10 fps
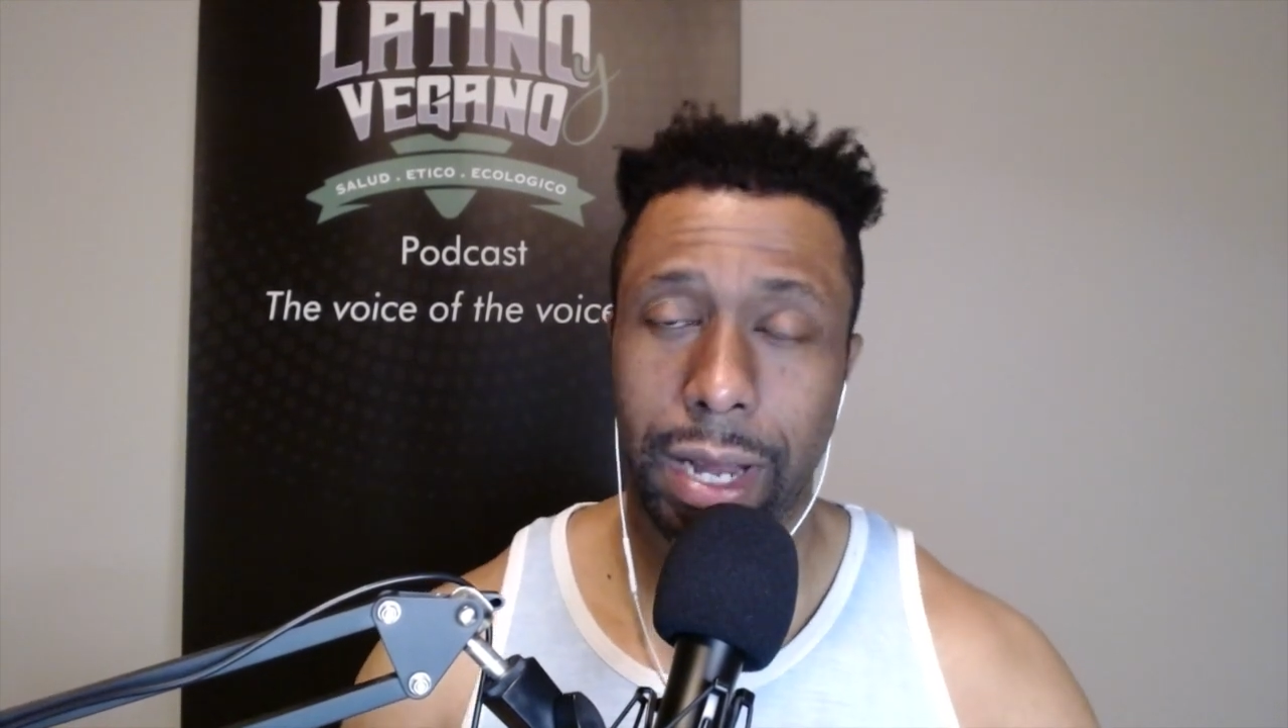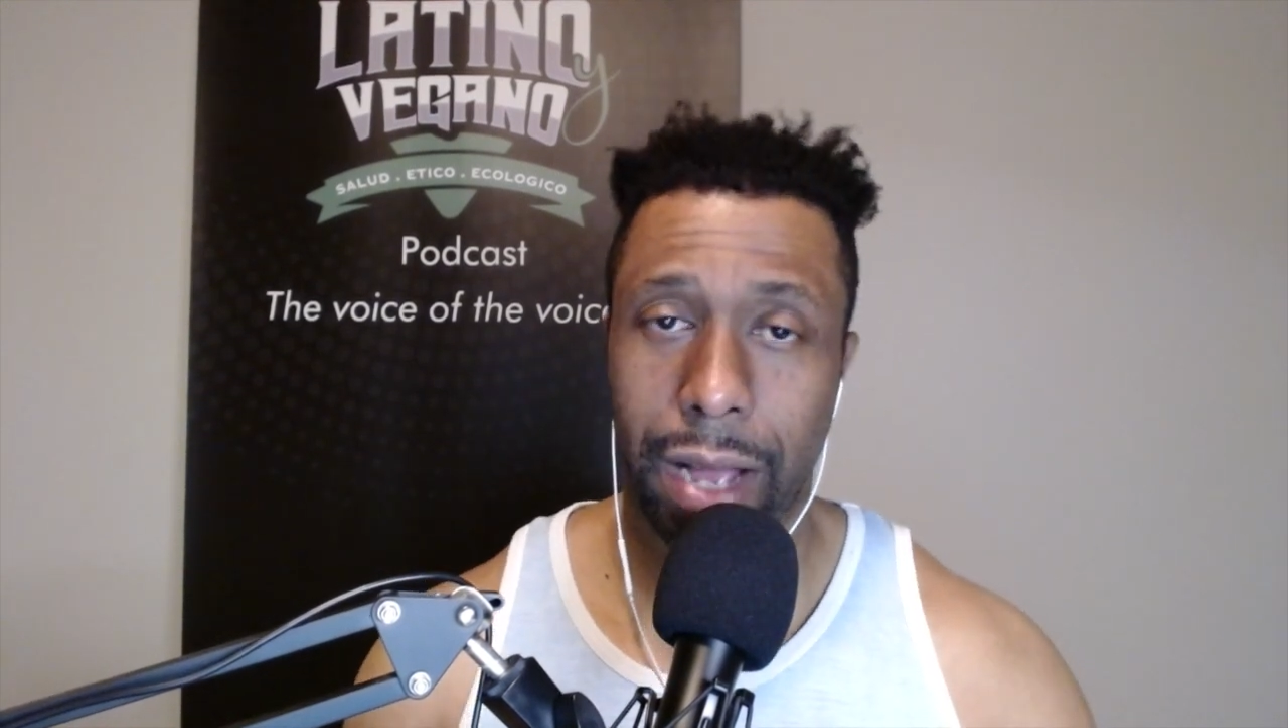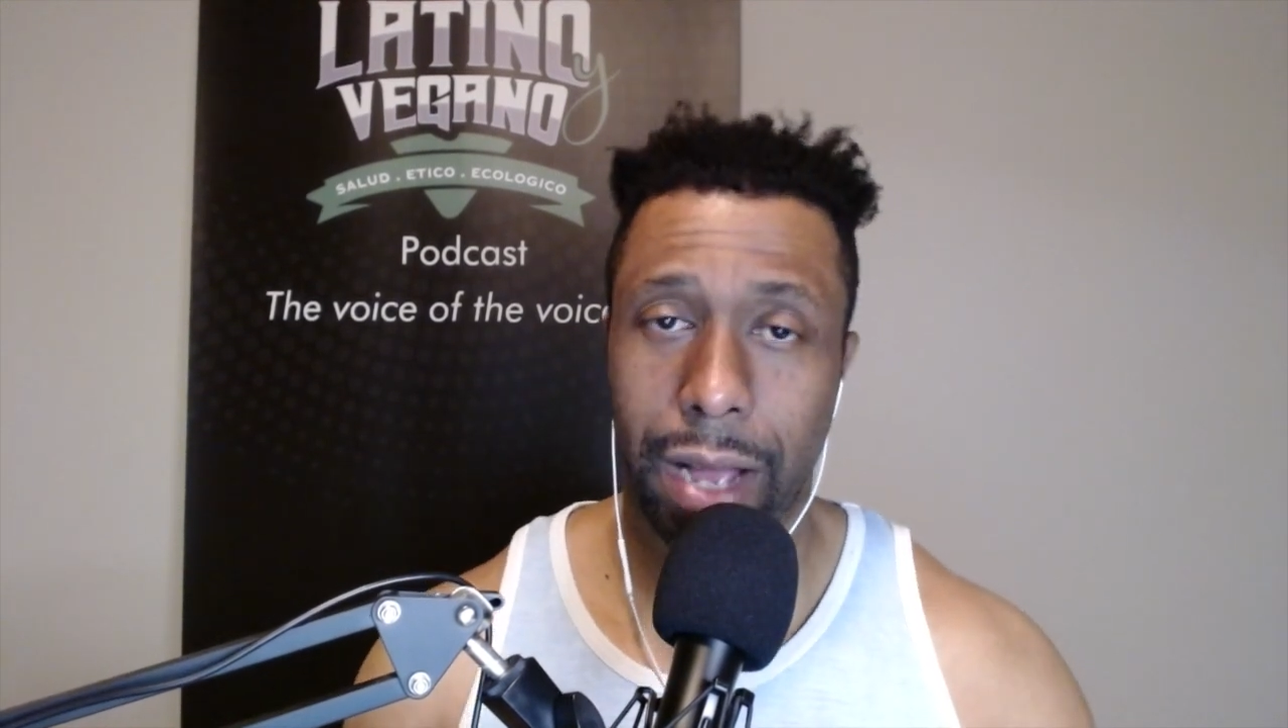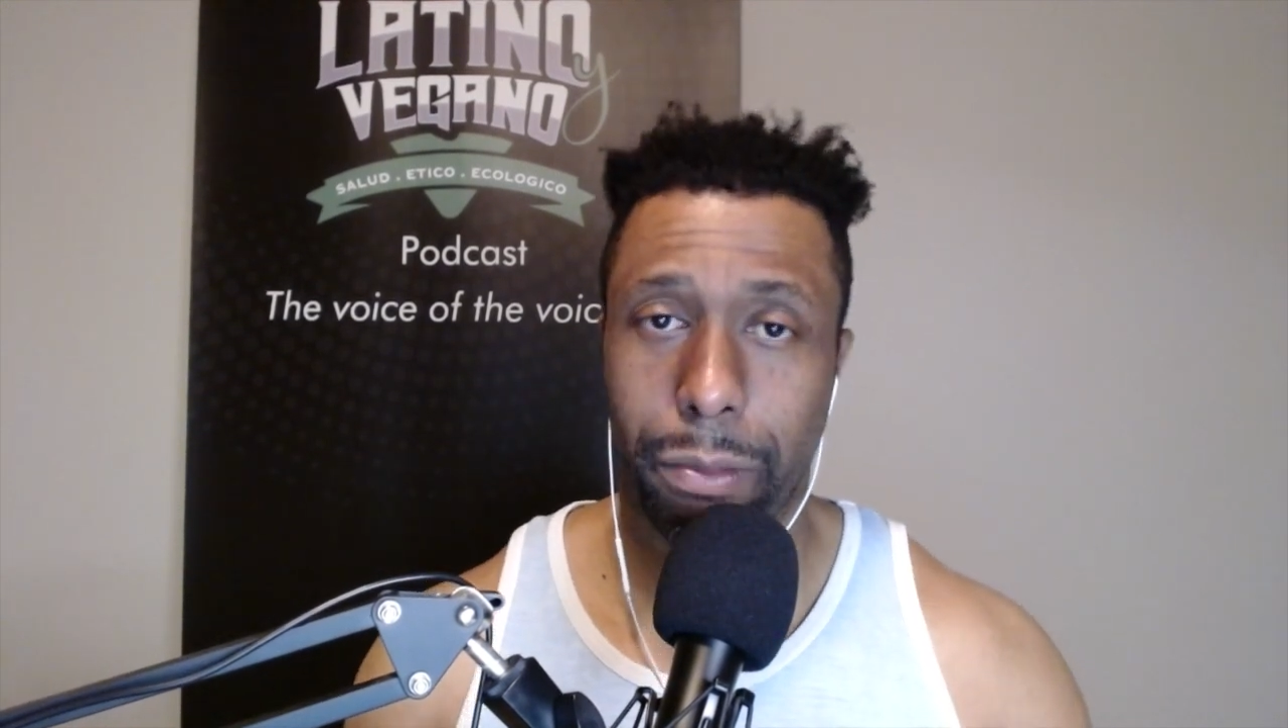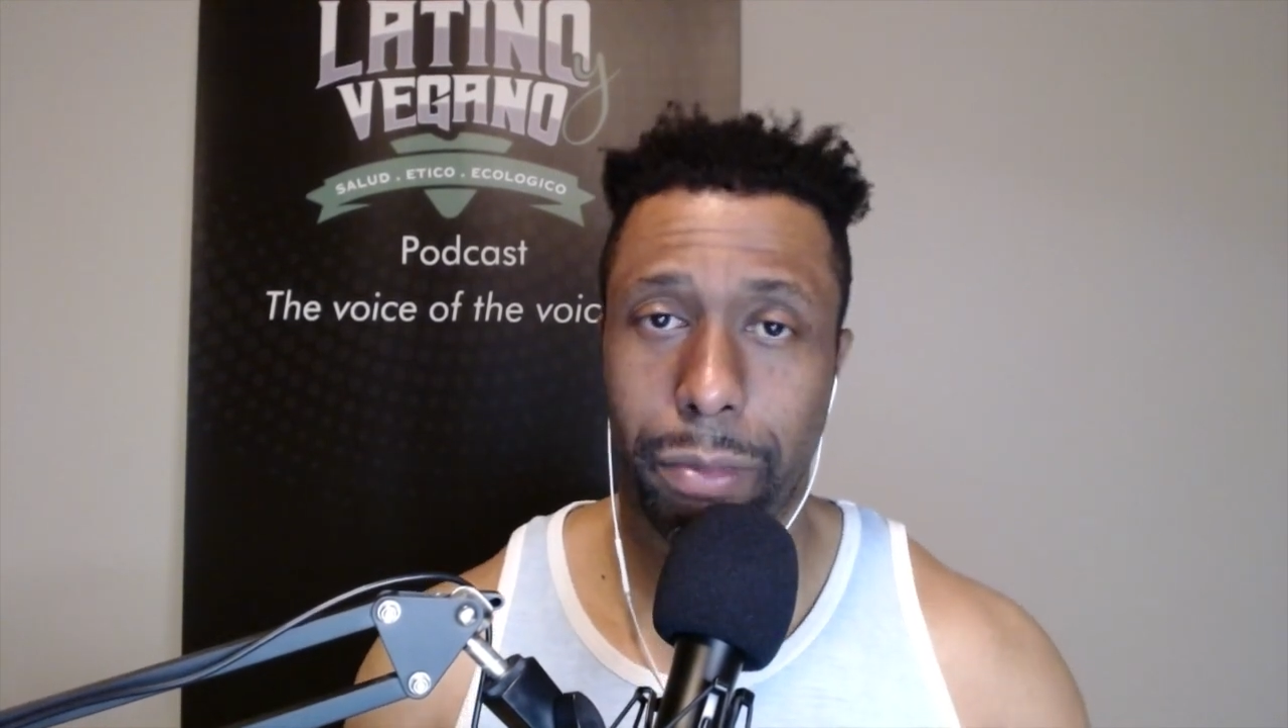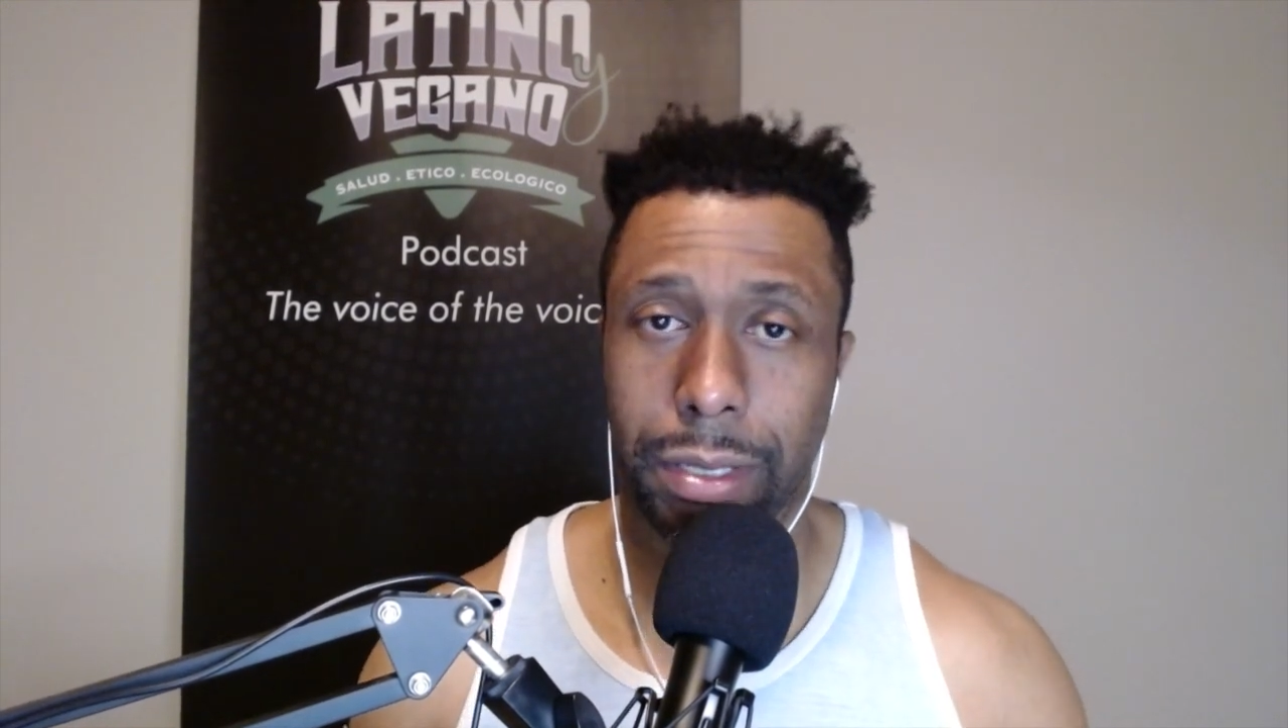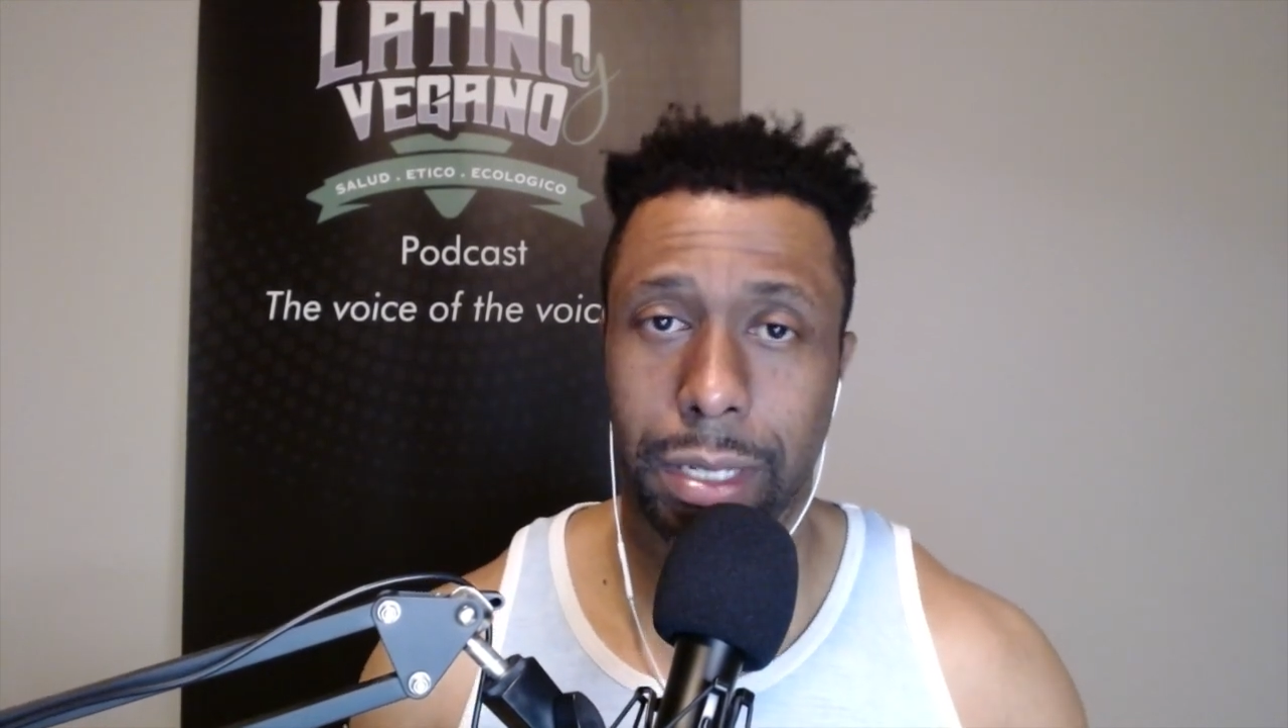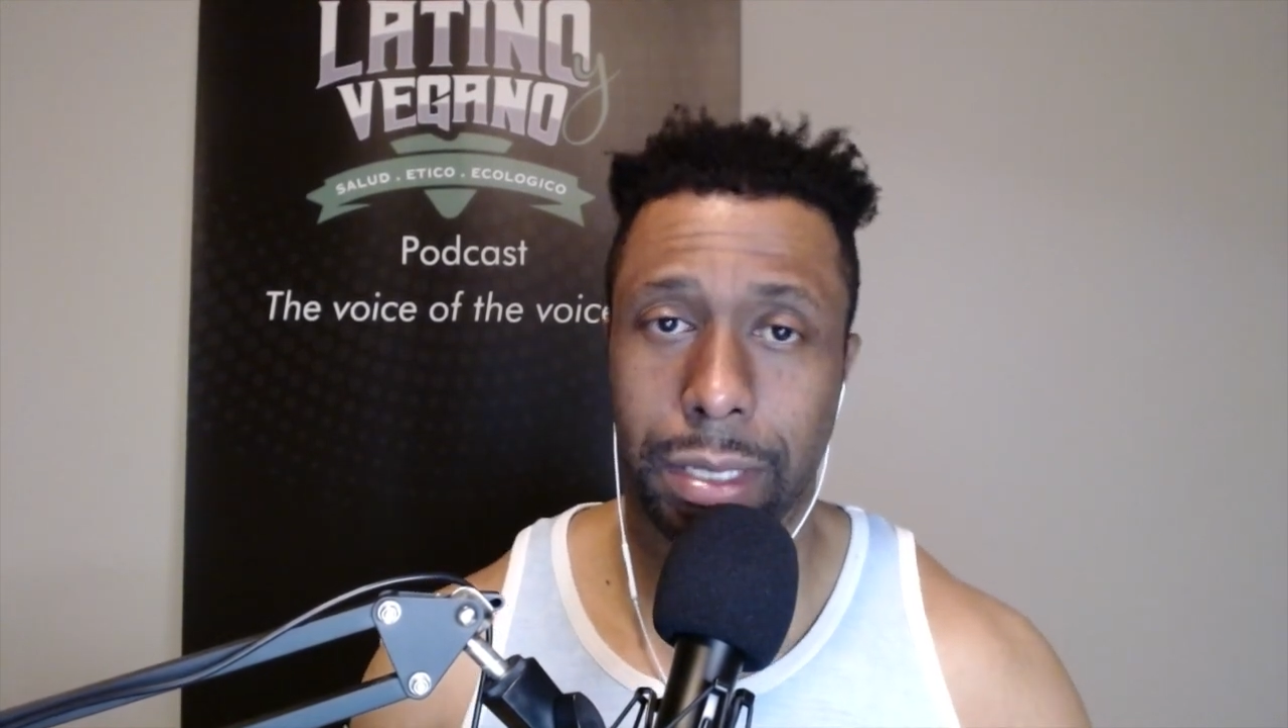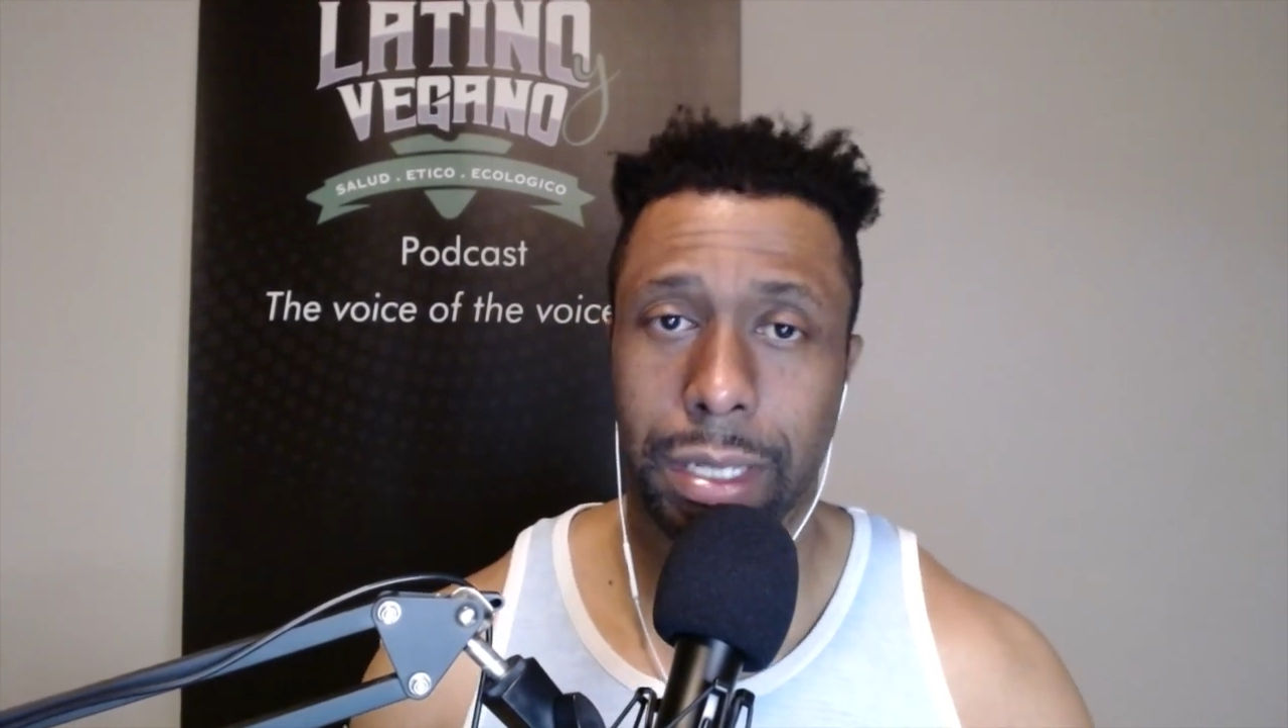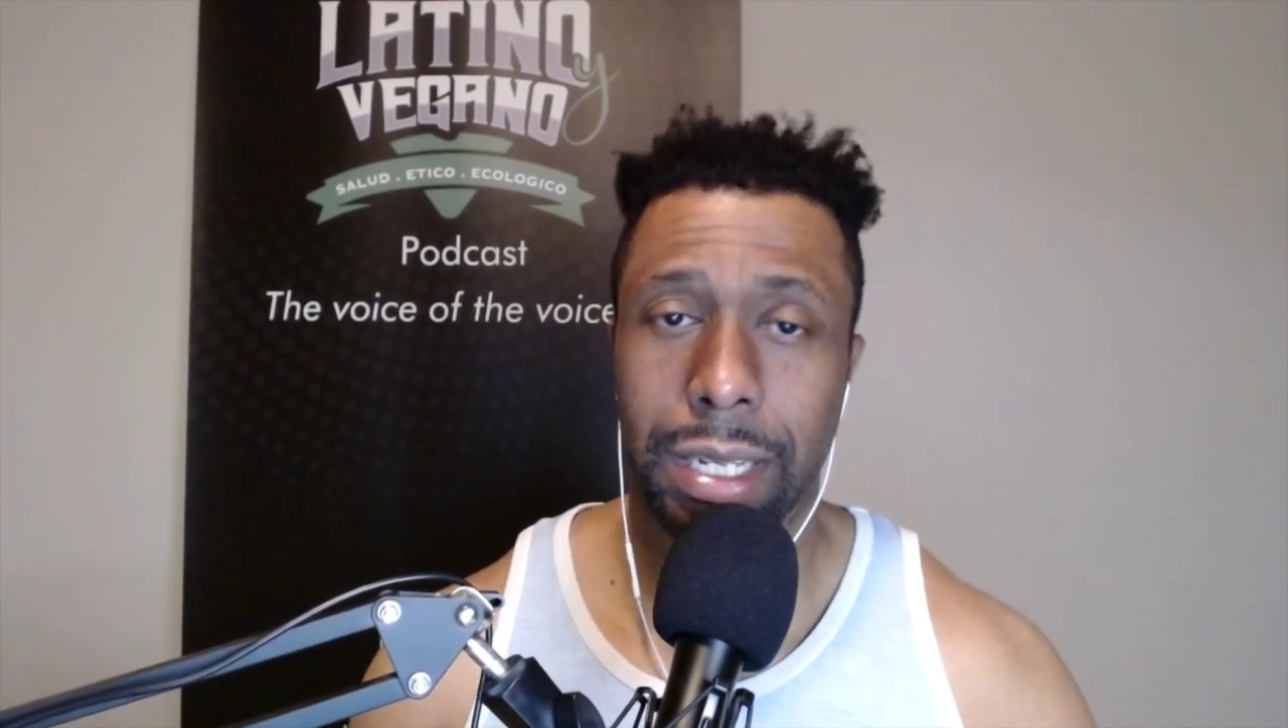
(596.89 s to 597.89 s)
have a
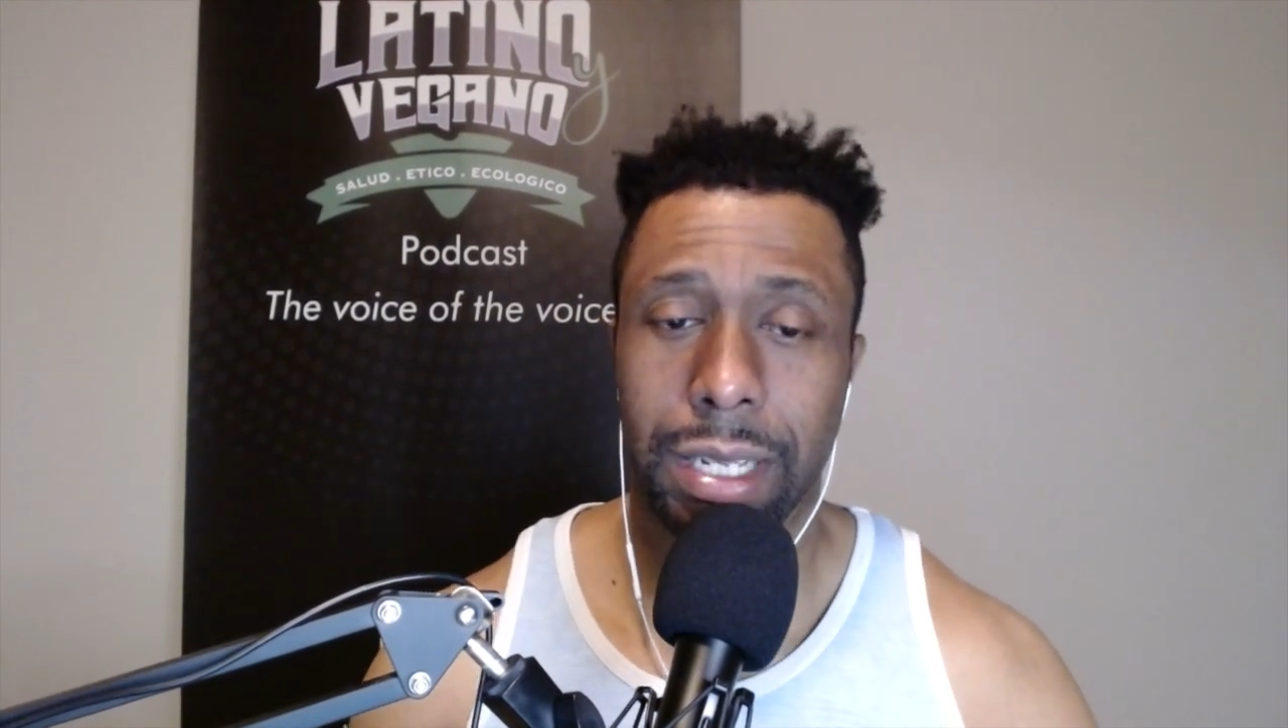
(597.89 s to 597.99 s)
business,